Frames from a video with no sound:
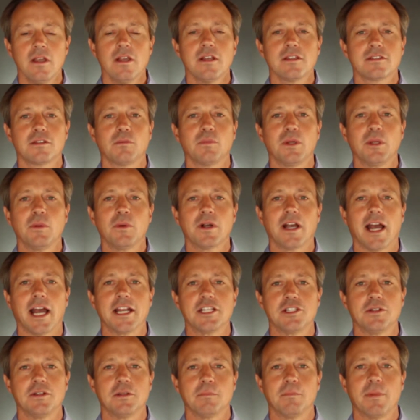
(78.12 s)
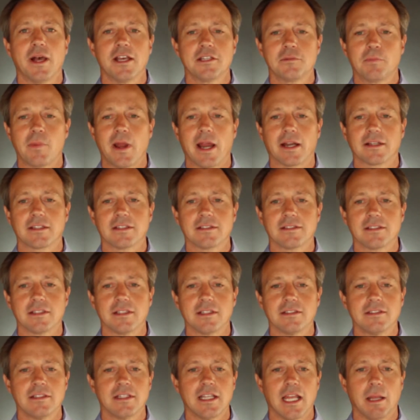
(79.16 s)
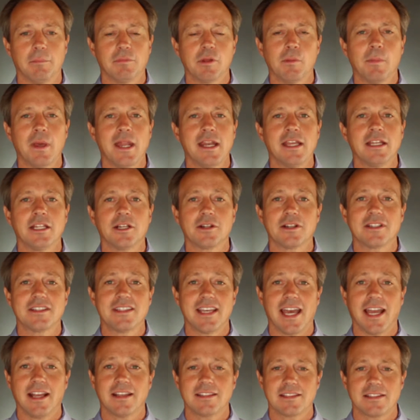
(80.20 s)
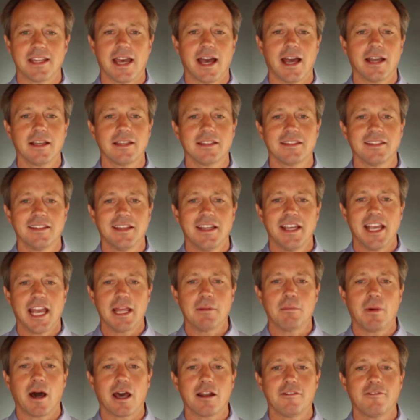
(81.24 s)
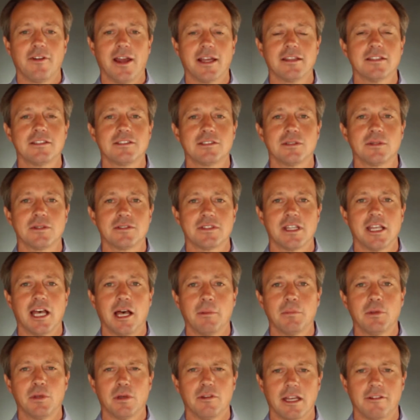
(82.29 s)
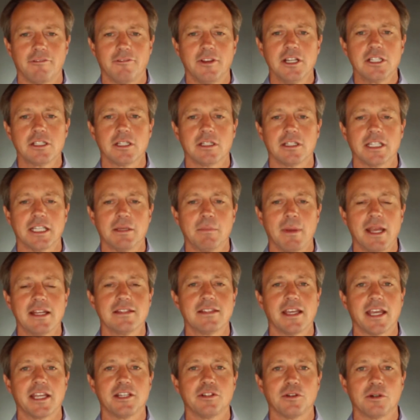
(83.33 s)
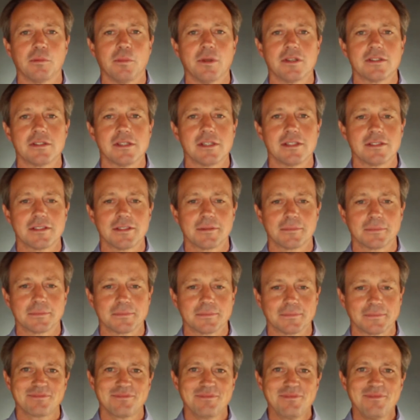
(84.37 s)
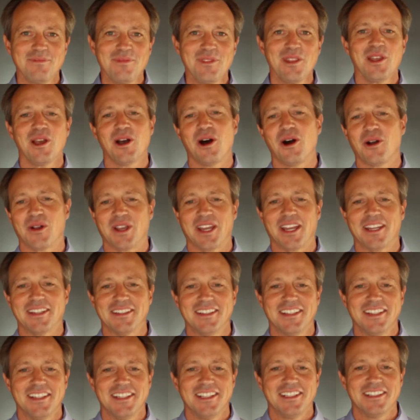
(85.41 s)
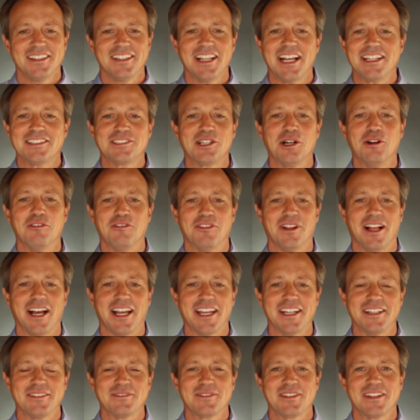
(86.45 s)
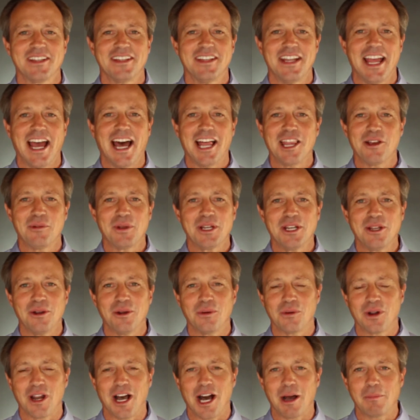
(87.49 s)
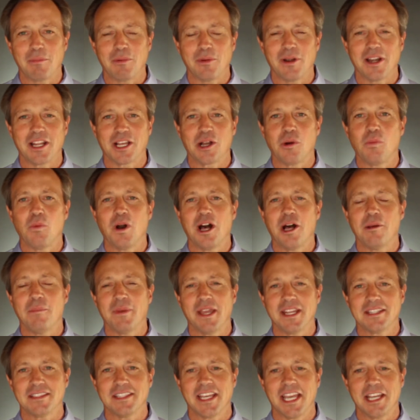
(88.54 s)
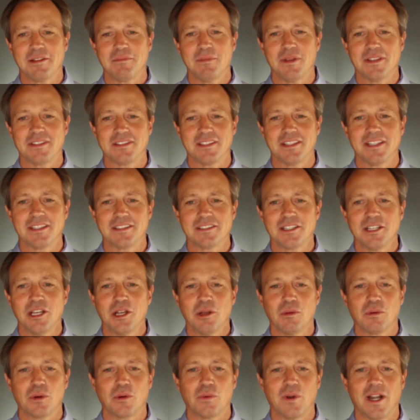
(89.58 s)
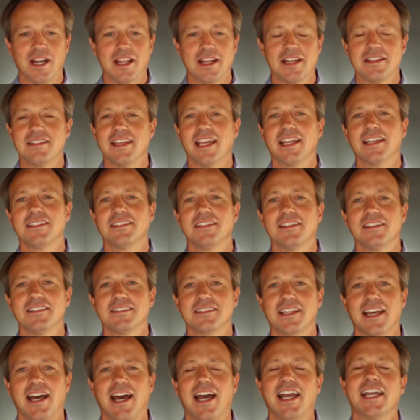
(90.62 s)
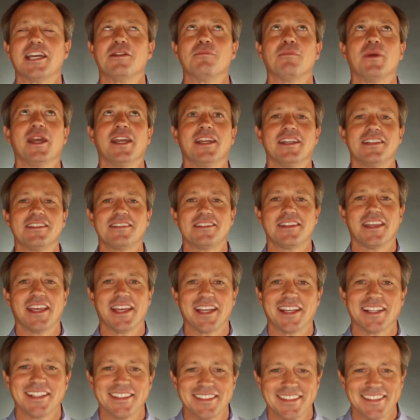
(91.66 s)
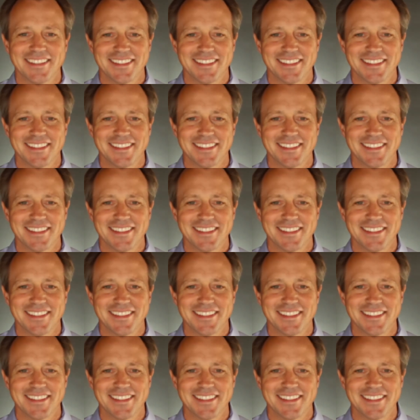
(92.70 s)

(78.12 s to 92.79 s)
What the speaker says: So we will guide you in best practices, implementing your tech stack, and modifying the tools to help you efficiently maintain your business. Okay, let's go flying. Now that we know we're operating a well-maintained business, we're ready to take it to the sky and make it sing.